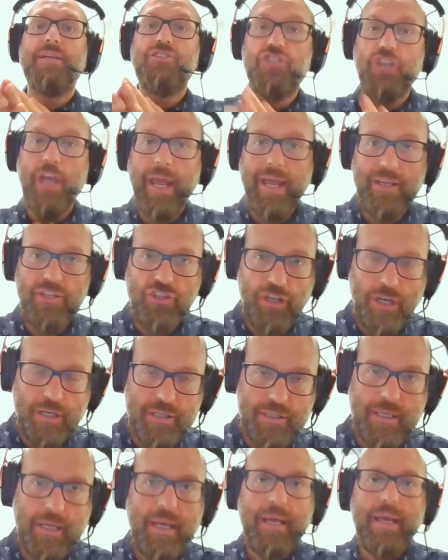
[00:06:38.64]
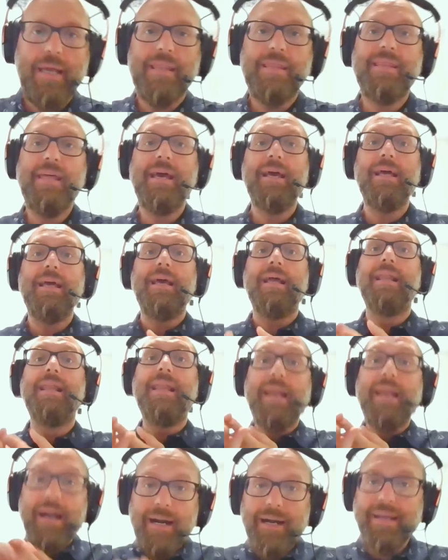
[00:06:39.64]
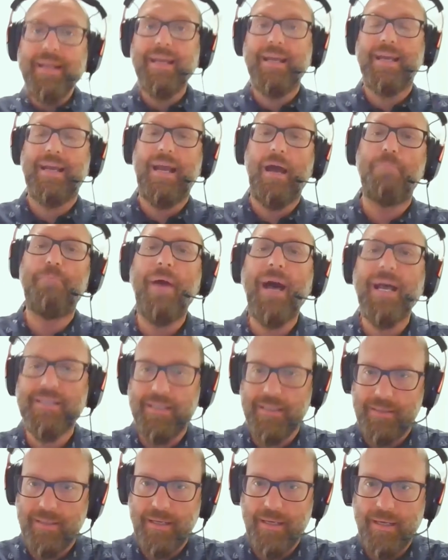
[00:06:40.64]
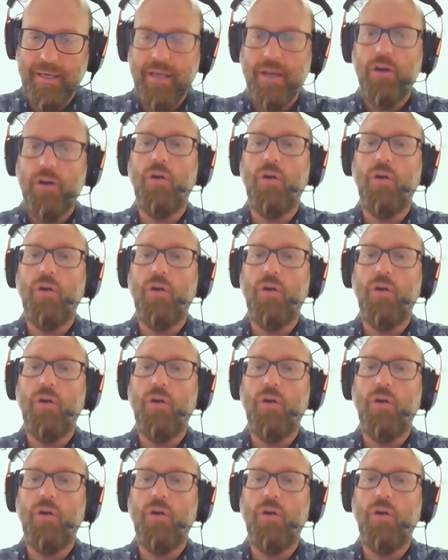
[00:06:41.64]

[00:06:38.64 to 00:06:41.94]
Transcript: changes. The learning capacity